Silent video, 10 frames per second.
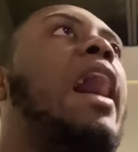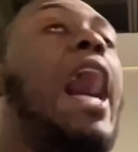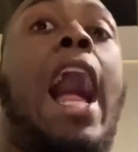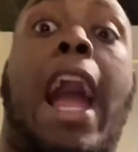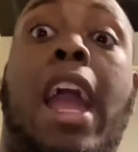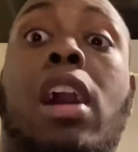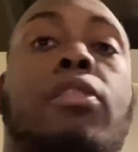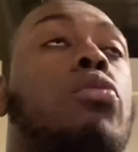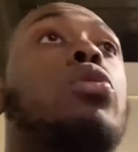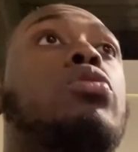I have
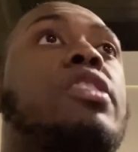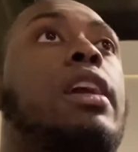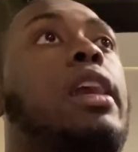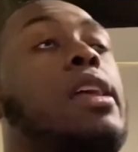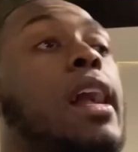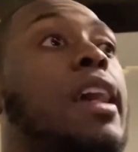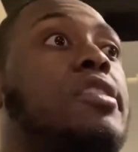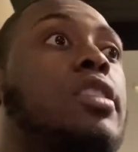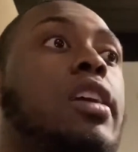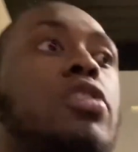a routine that I
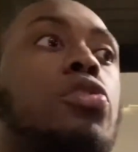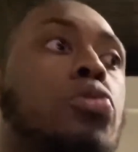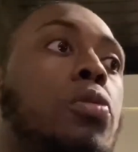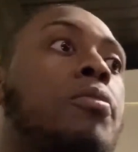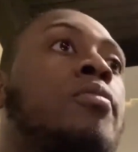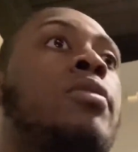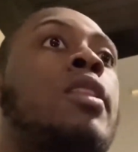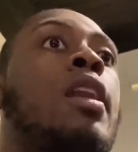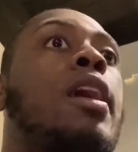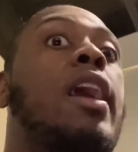stick to
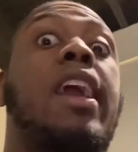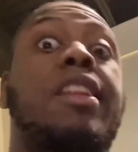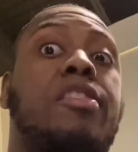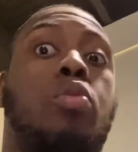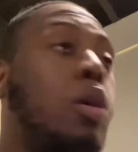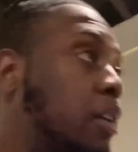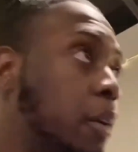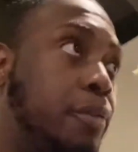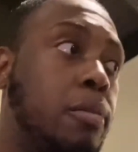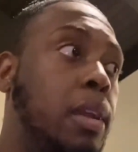and it's
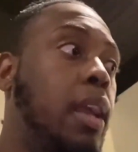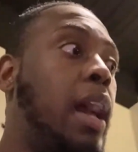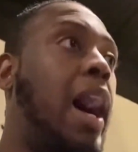working for me.